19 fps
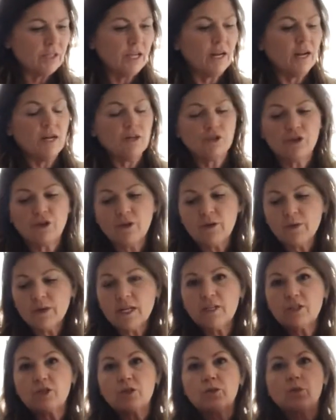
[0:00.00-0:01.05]
and I'll show you what
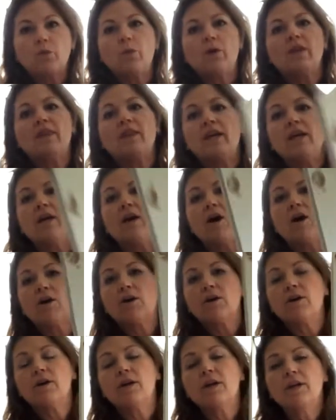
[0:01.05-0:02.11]
I do. When they
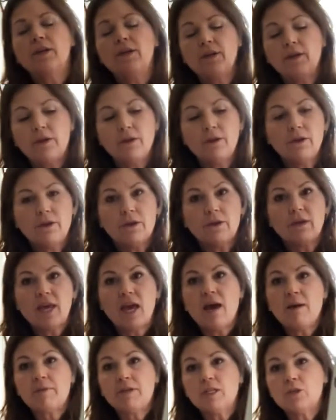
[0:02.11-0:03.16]
are
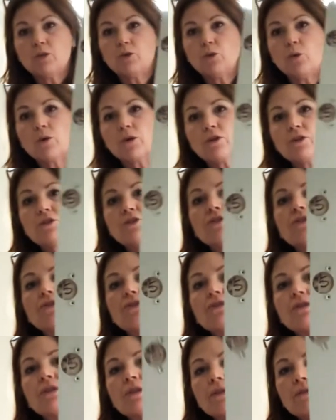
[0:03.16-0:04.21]
cabinet
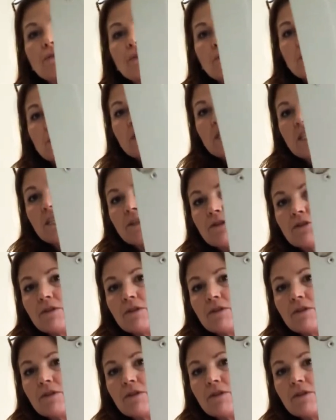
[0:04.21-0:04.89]
doors, if you see there's a